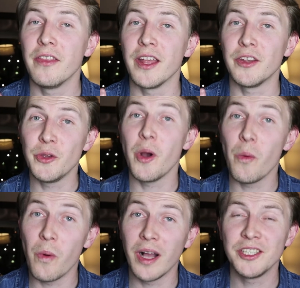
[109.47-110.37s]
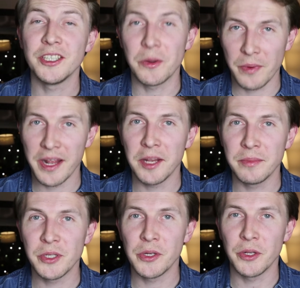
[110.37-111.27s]
that you are watching a
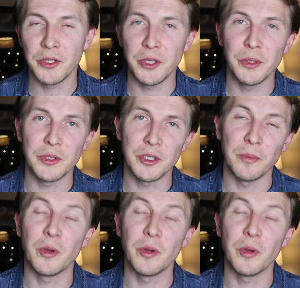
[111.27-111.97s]
random dude on YouTube